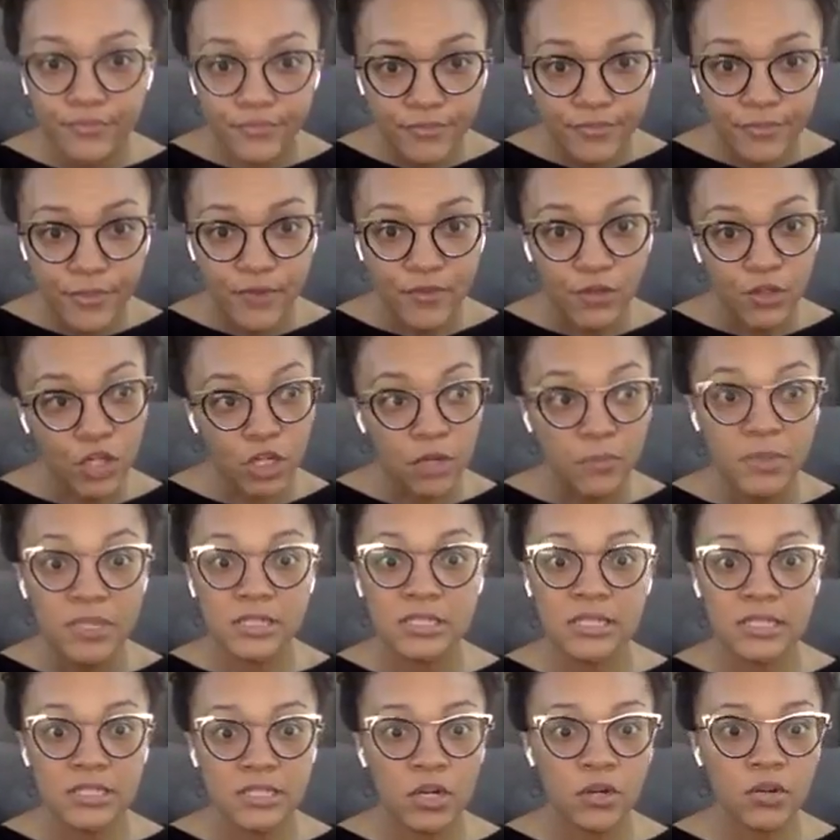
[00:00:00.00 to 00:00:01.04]
if you're a
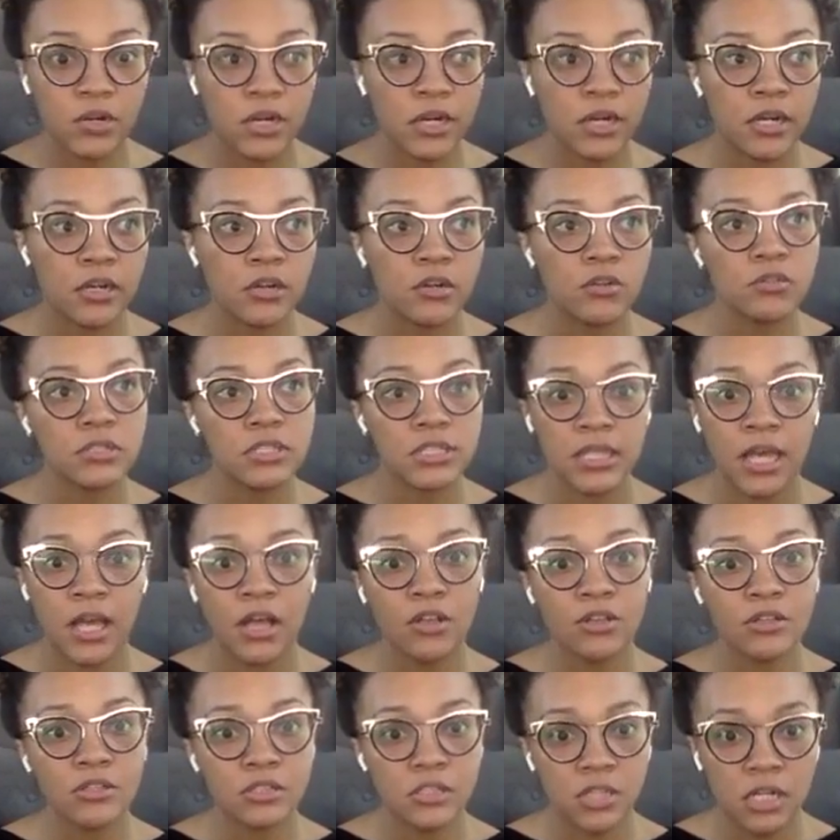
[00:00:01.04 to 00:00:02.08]
business owner who
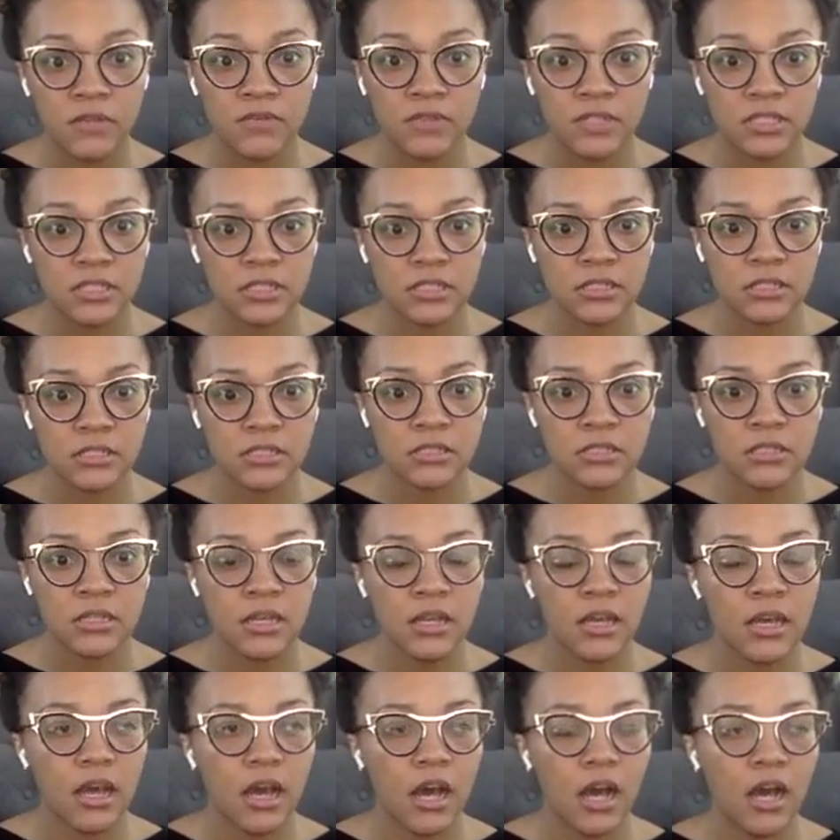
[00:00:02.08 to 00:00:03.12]
sells services
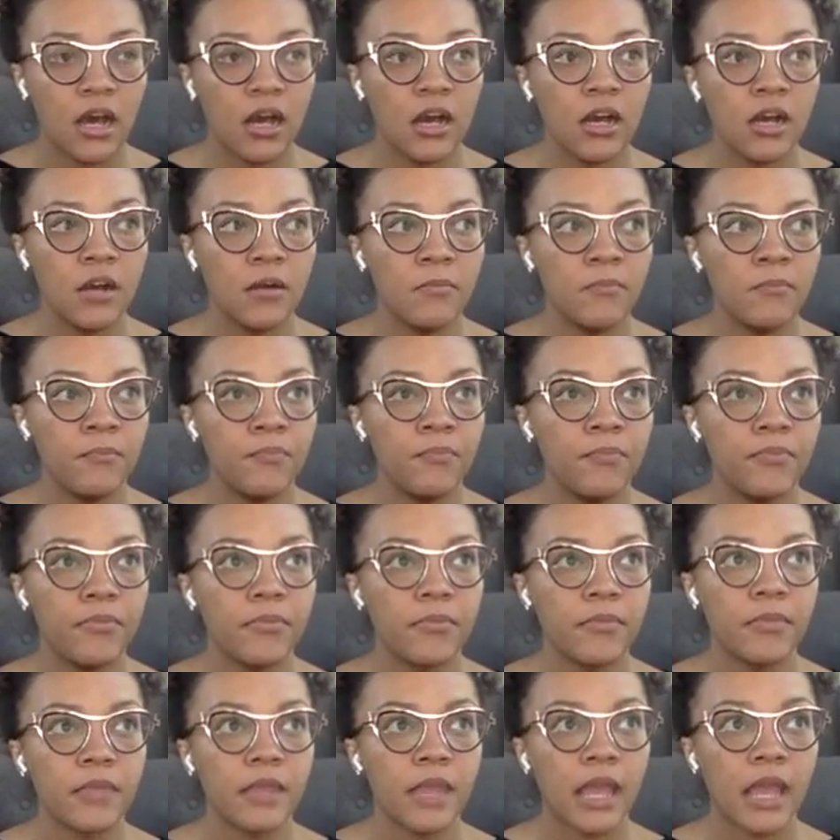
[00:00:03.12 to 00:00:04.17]
and
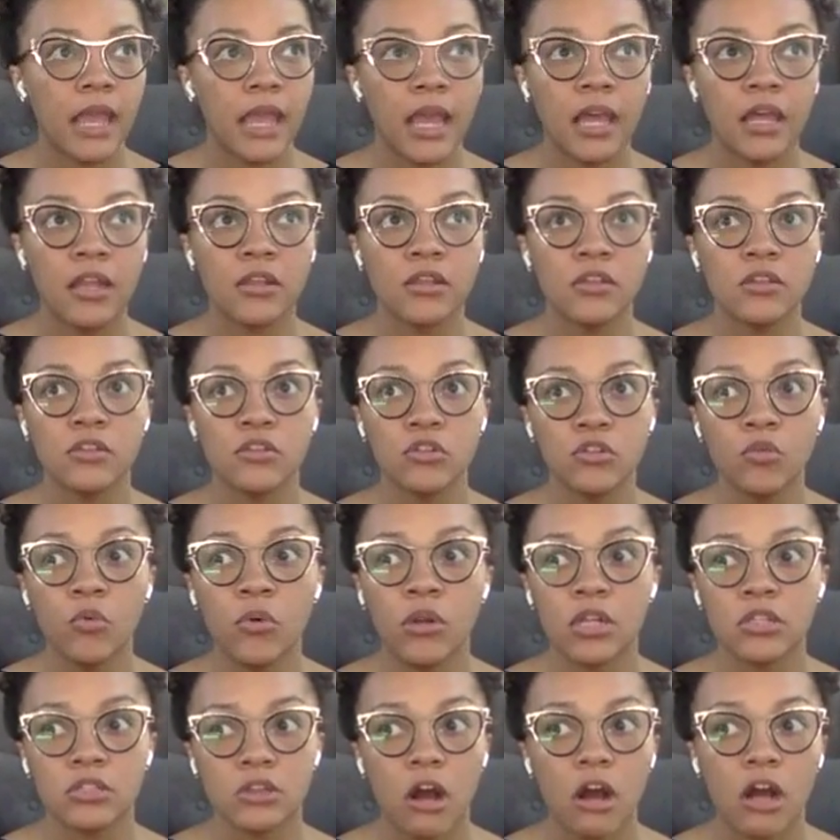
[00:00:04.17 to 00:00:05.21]
you
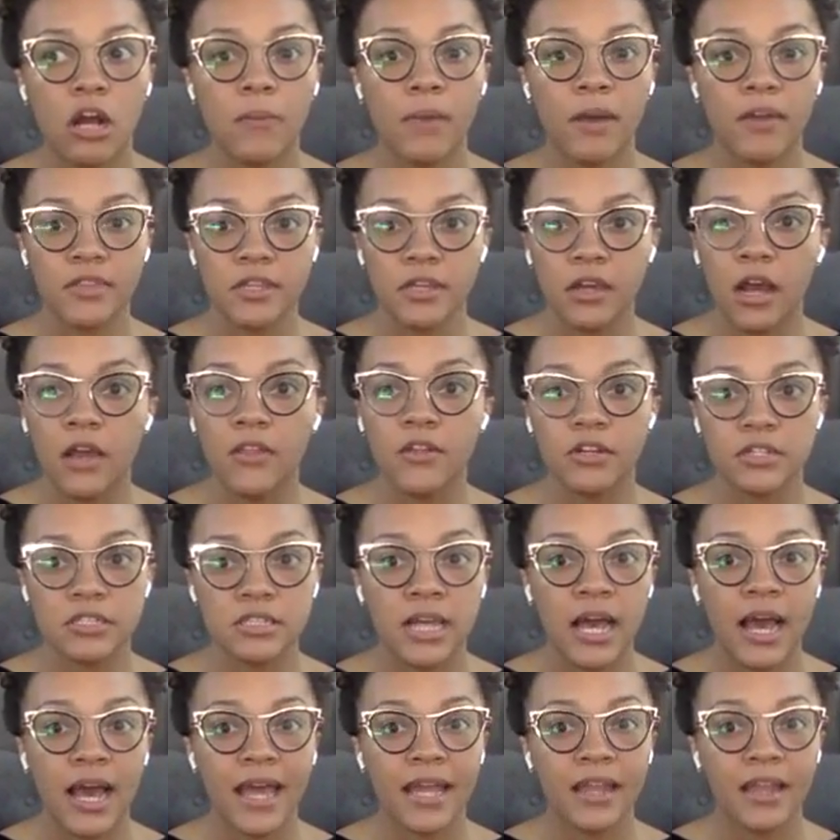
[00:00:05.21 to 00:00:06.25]
want to talk about the other
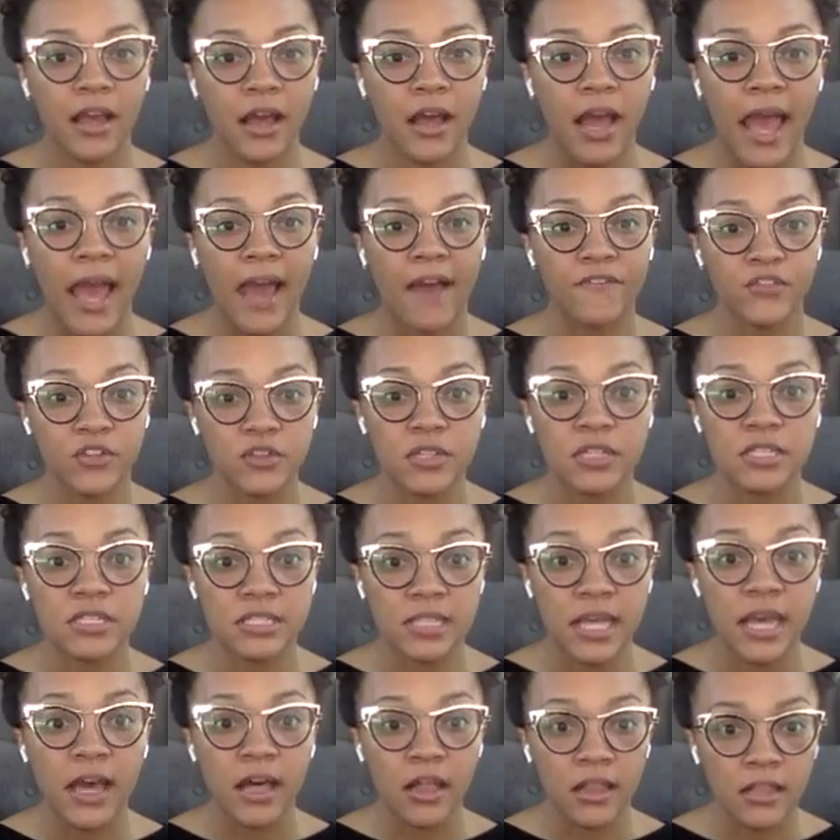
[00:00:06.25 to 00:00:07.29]
side after the
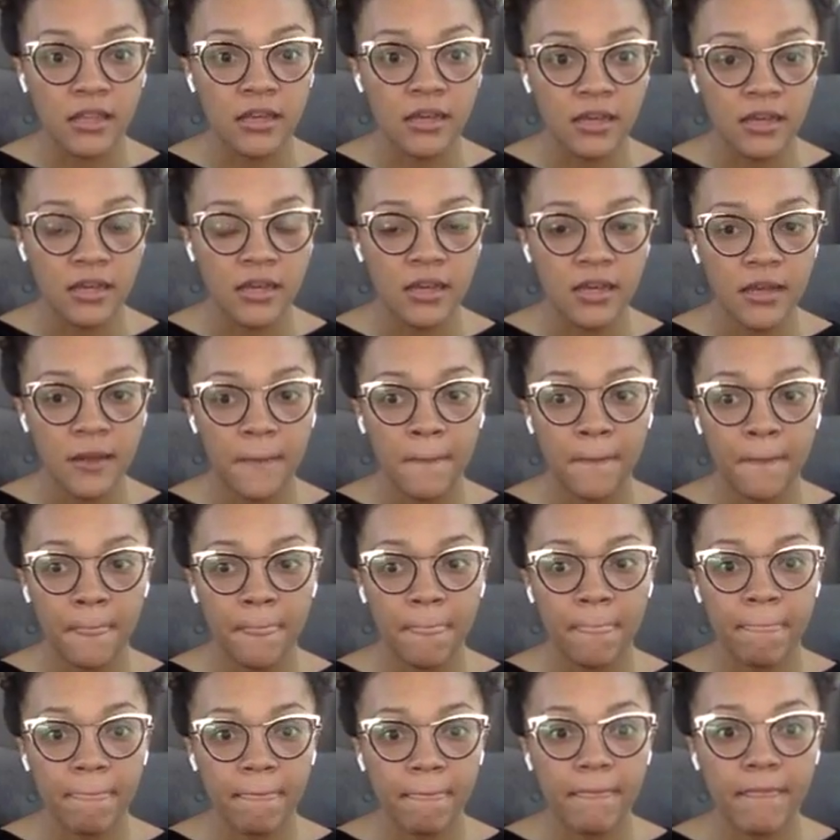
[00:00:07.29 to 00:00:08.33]
sell,
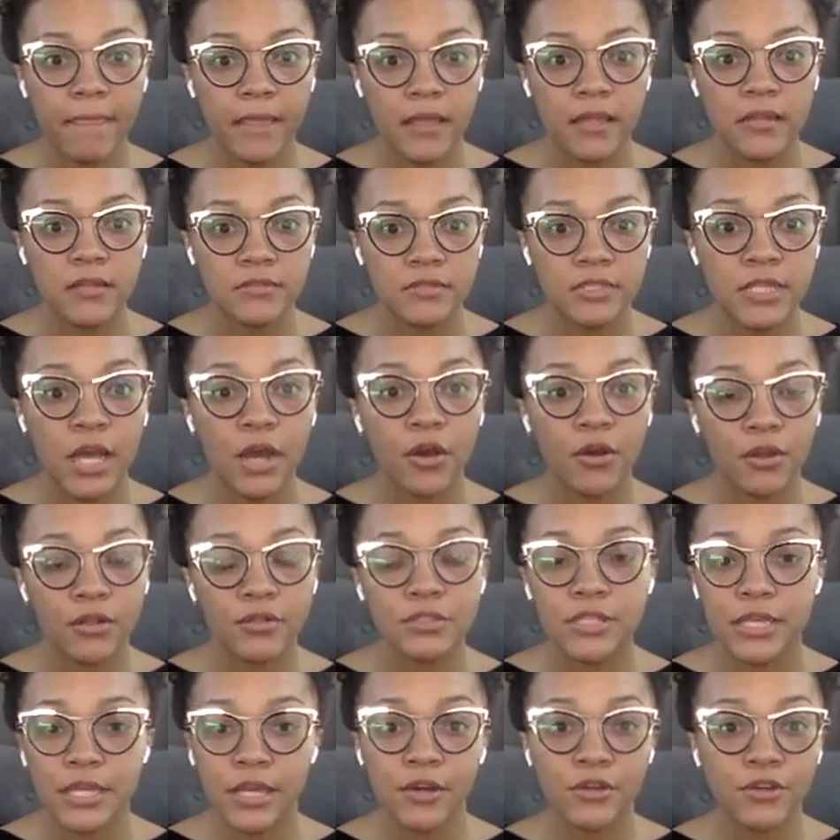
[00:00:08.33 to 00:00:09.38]

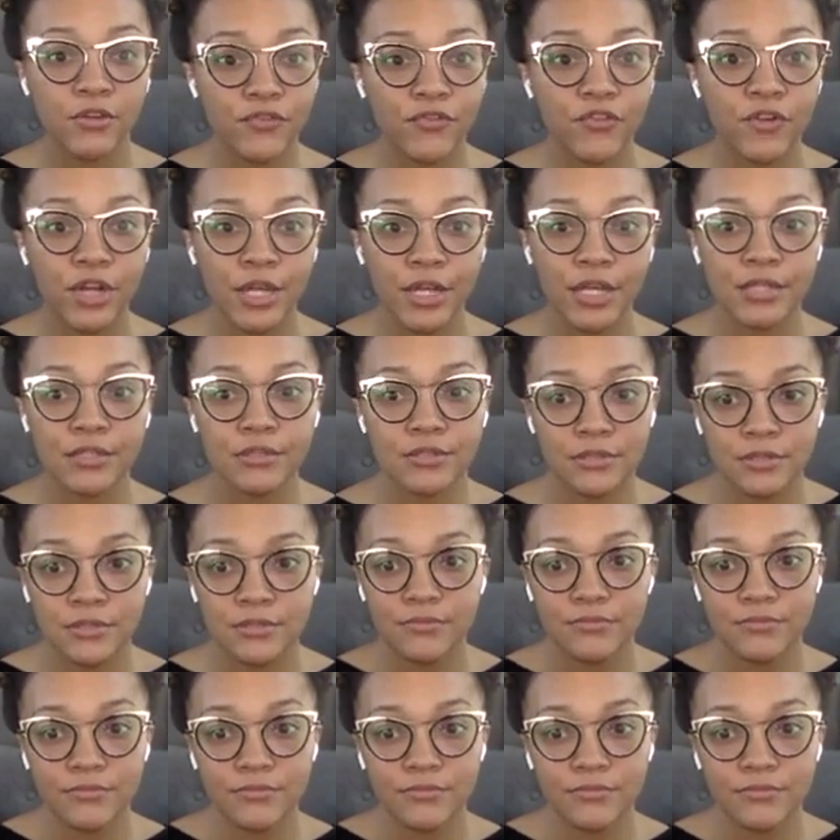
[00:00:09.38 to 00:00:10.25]
tell your friends,